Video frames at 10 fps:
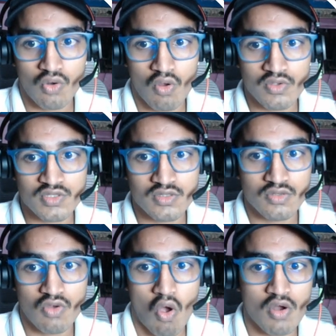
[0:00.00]
cross
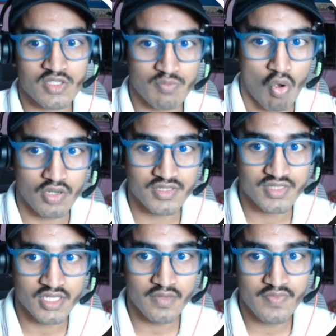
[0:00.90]
CORS
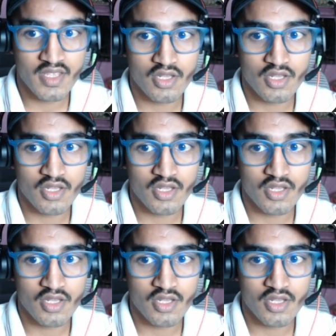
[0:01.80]
policy.